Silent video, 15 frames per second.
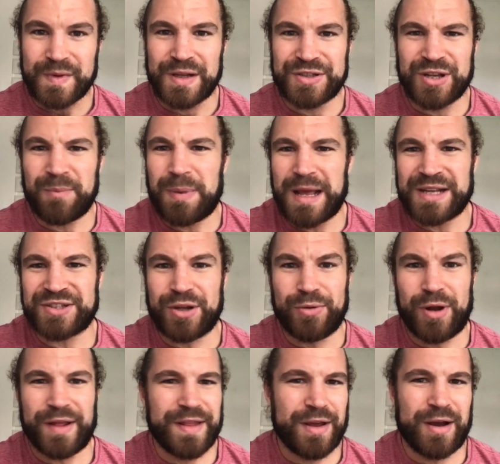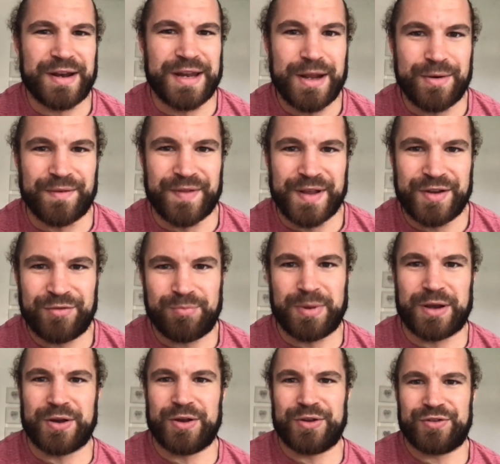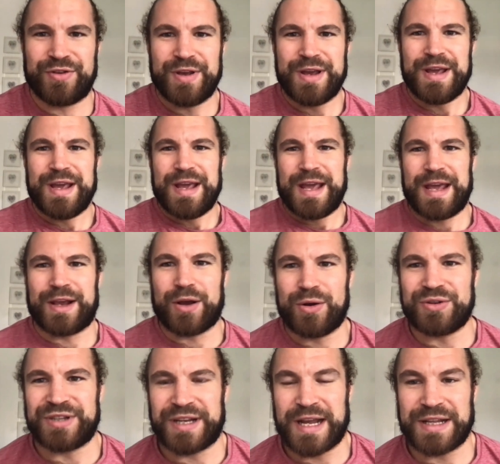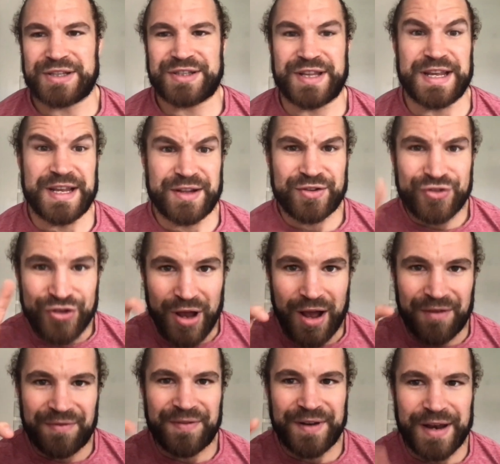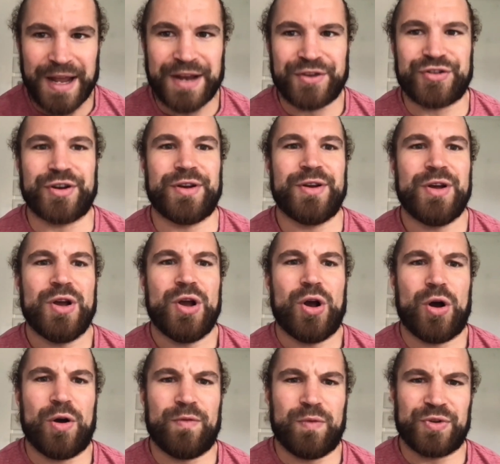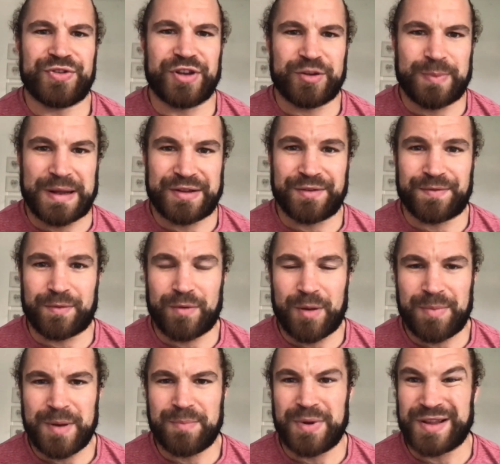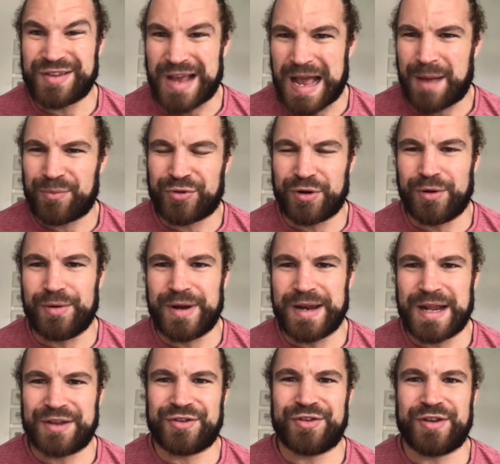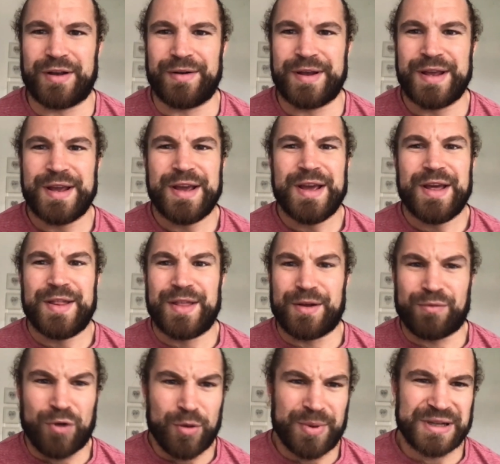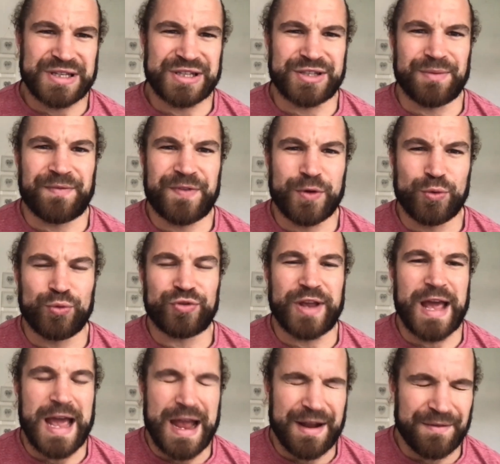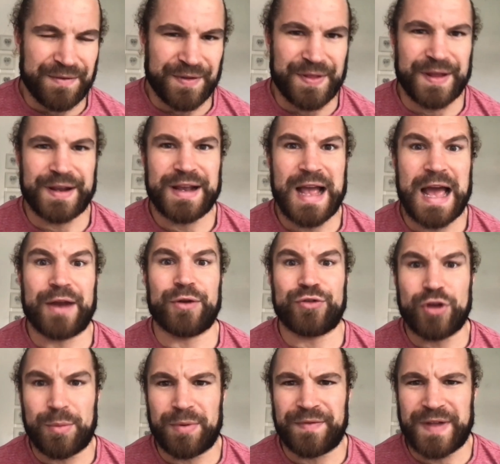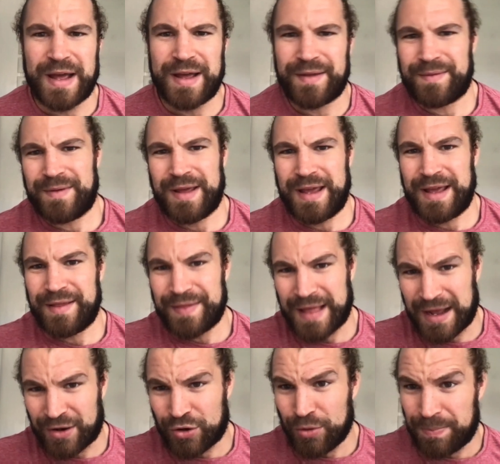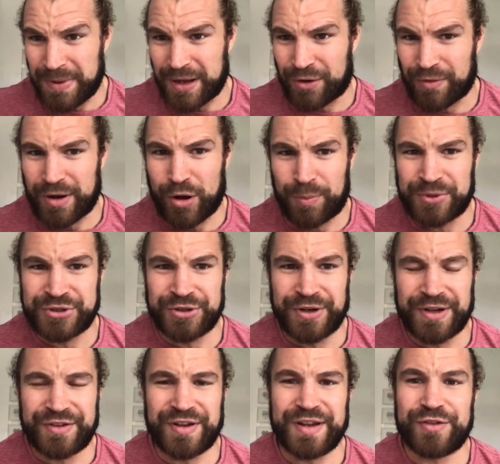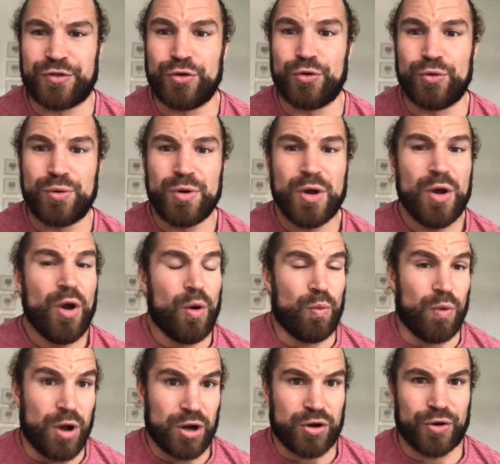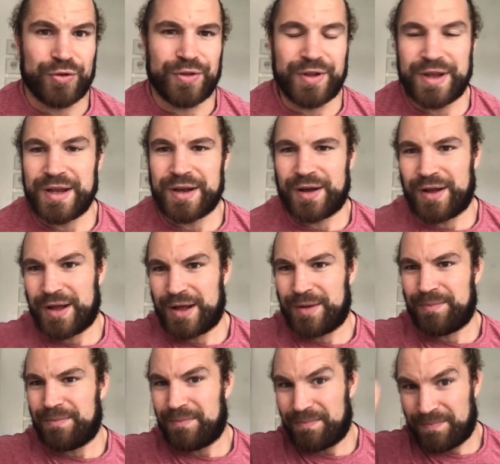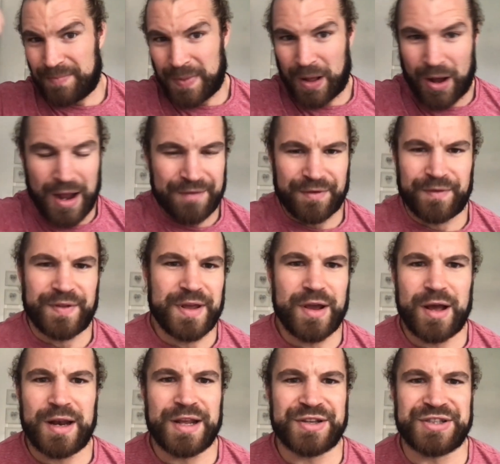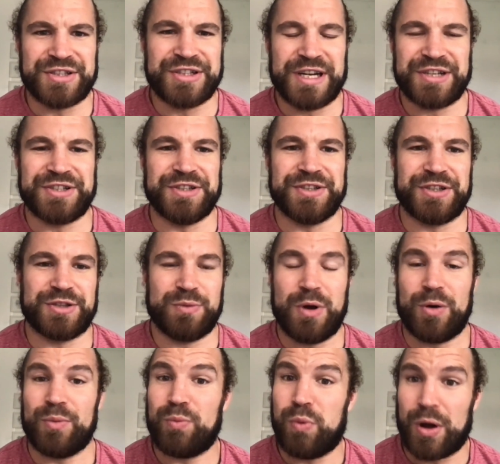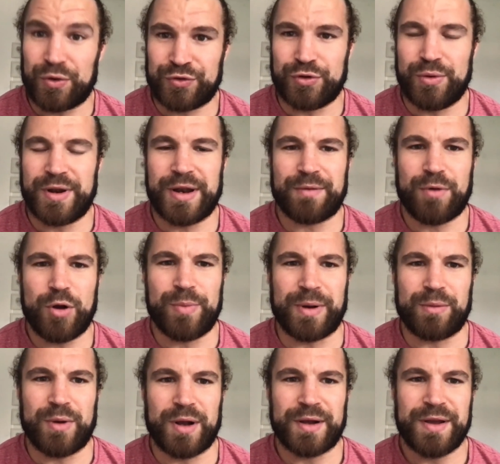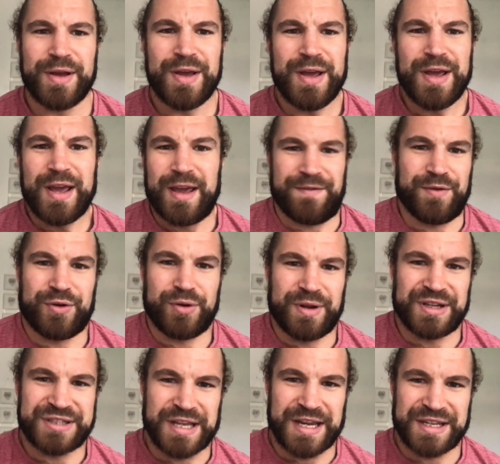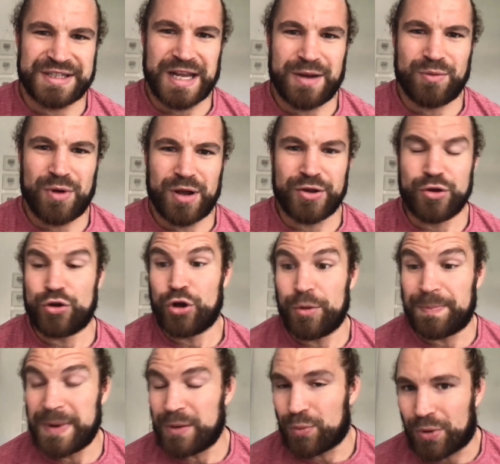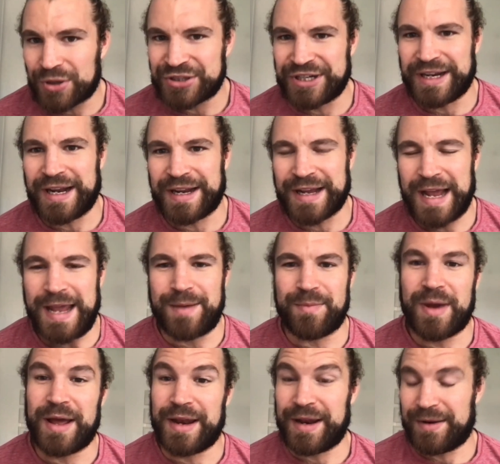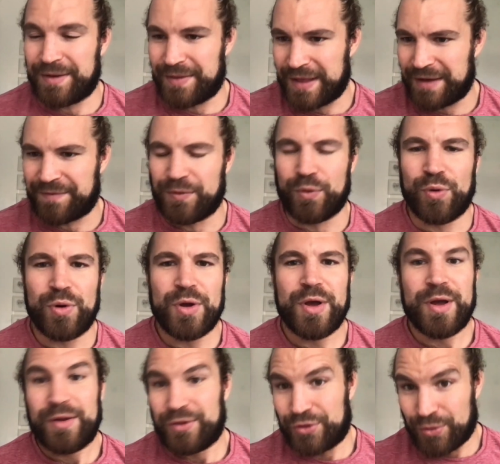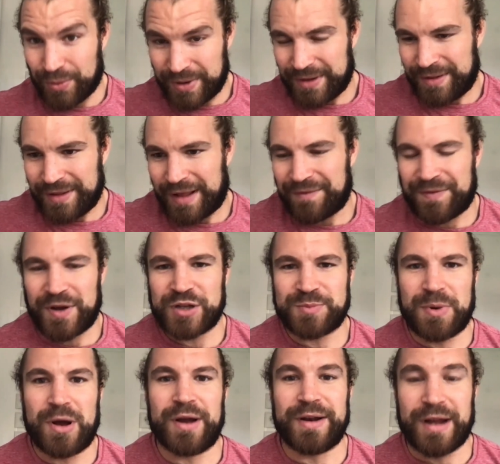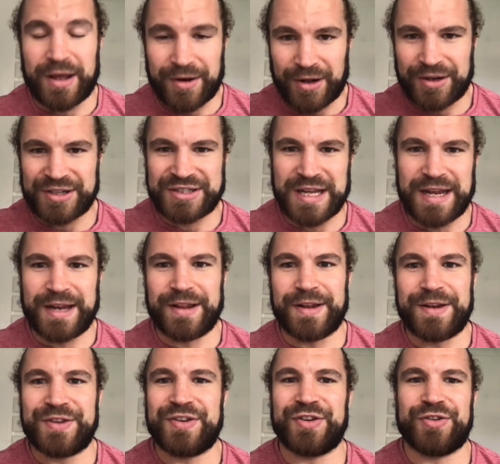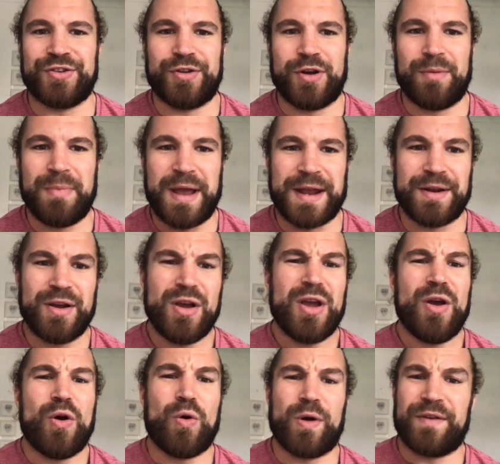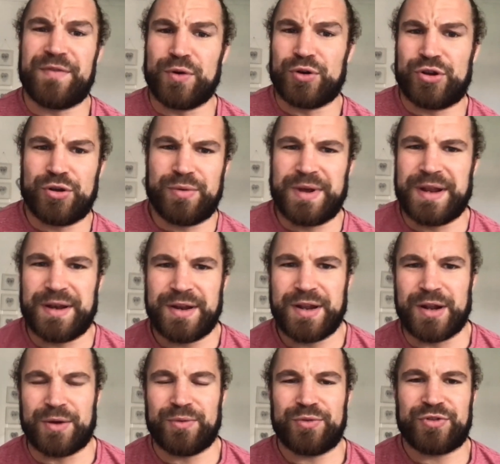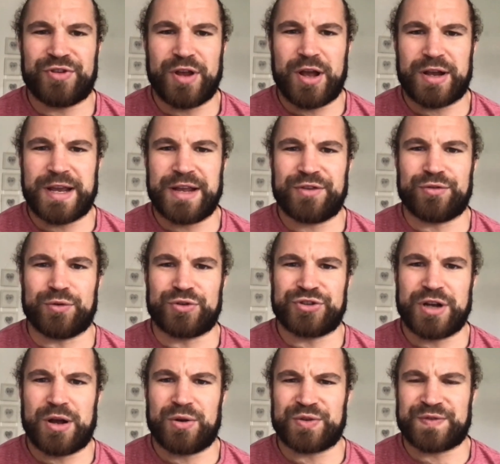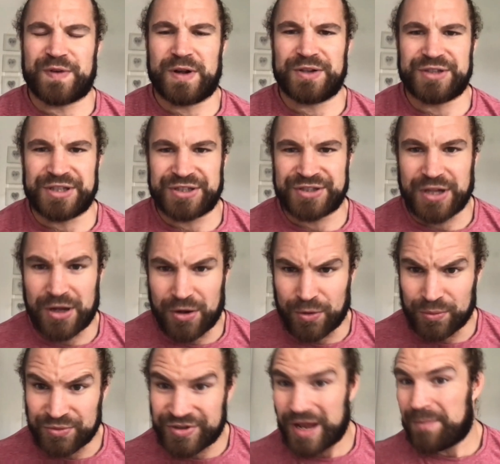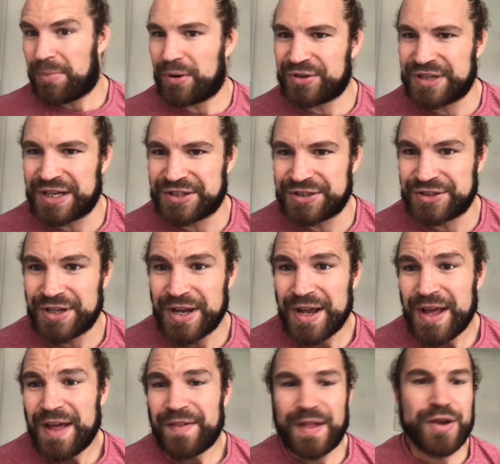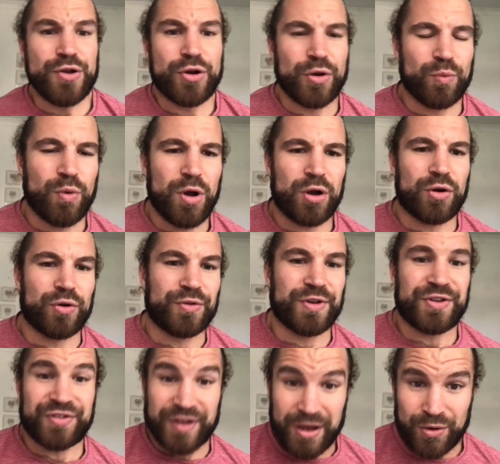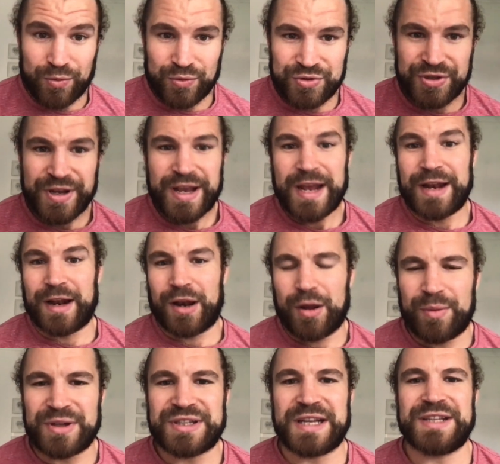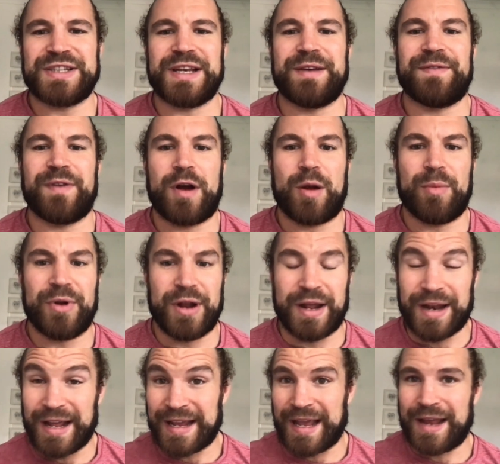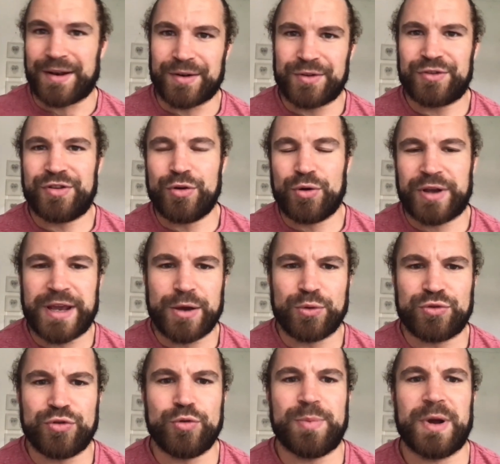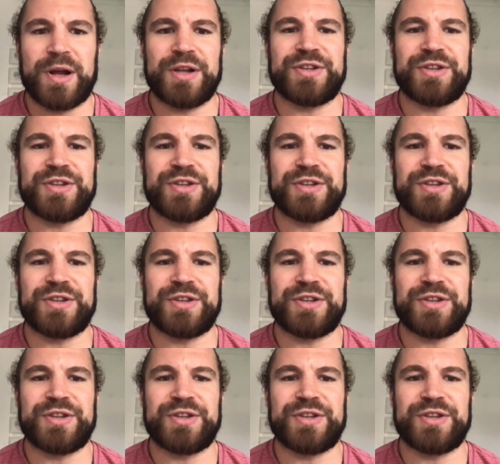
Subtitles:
Some players don't like the idea of this because it goes against the tough nature of what's expected for rugby, but it's absolutely necessary. The aerobic system fuels everything, and on top of that, that could be a great opportunity to work on the either of the earlier suggestions as well, whilst doing aerobic work. If you're doing steady state work, you could be watching a game and then therefore doing that first part and understanding the decisions that are made. Or if you're doing, circuits or Charles Francis style tempo sessions, then you can work on the skills in a low intensity environment and again, to kill two birds